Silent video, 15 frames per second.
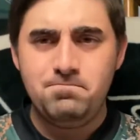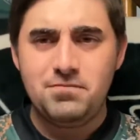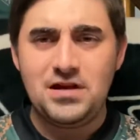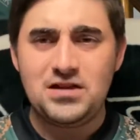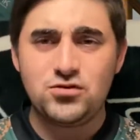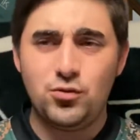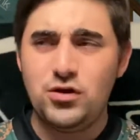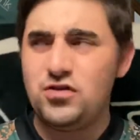
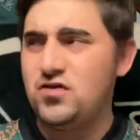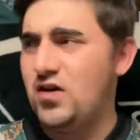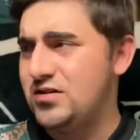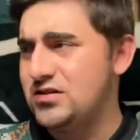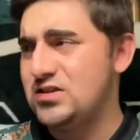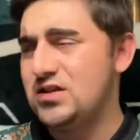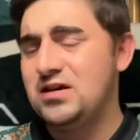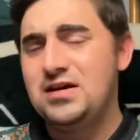That's what it
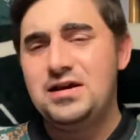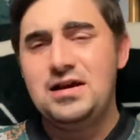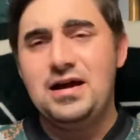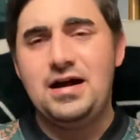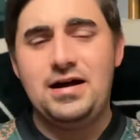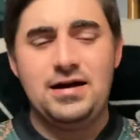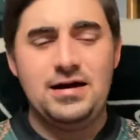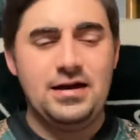does.
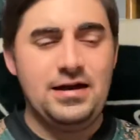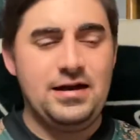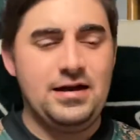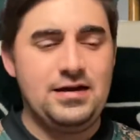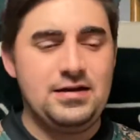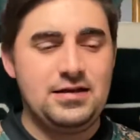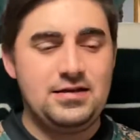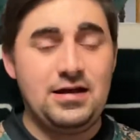
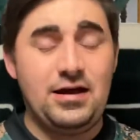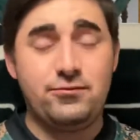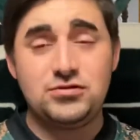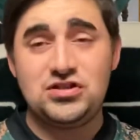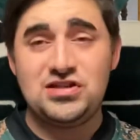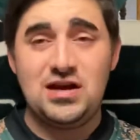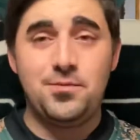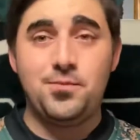And that was
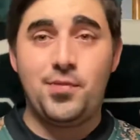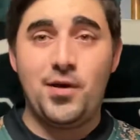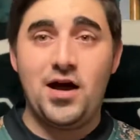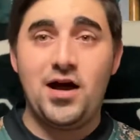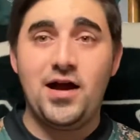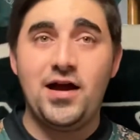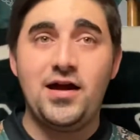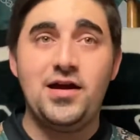set
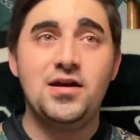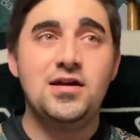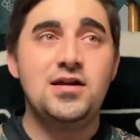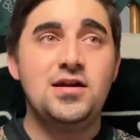by